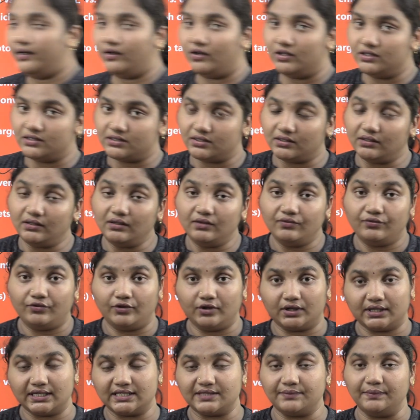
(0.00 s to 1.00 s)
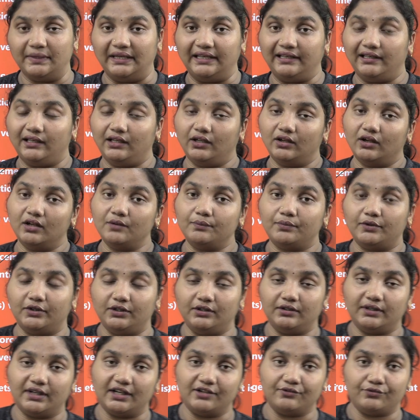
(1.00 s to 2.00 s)
and also focus mainly on
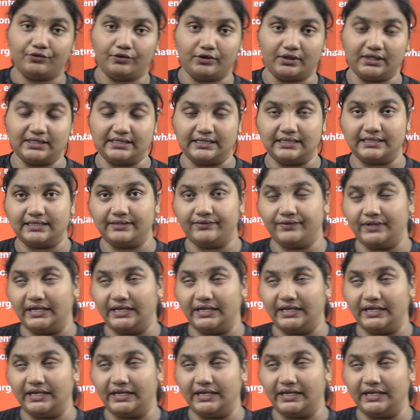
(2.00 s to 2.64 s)
pollutant focuses.